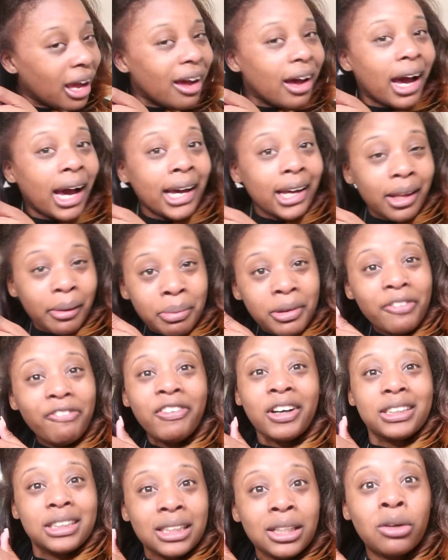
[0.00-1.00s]
I could be
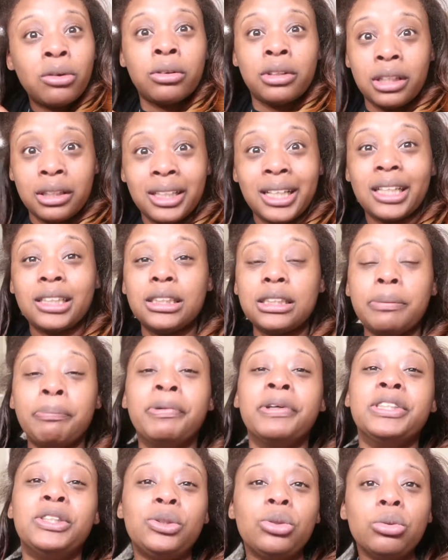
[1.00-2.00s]
fuzzy on the dates,
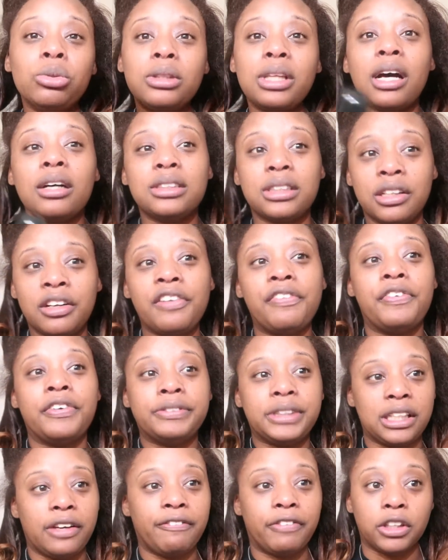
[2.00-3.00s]
but two thousand
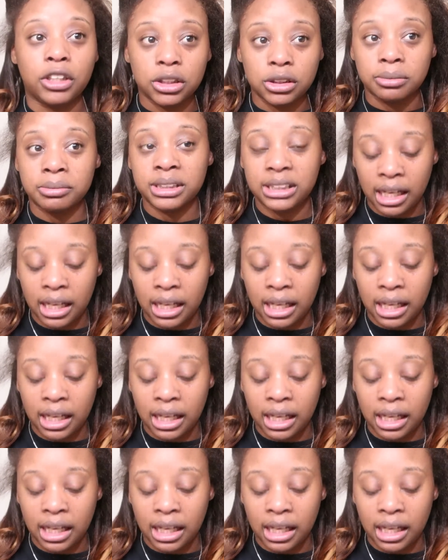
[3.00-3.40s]
fifteen for Christmas,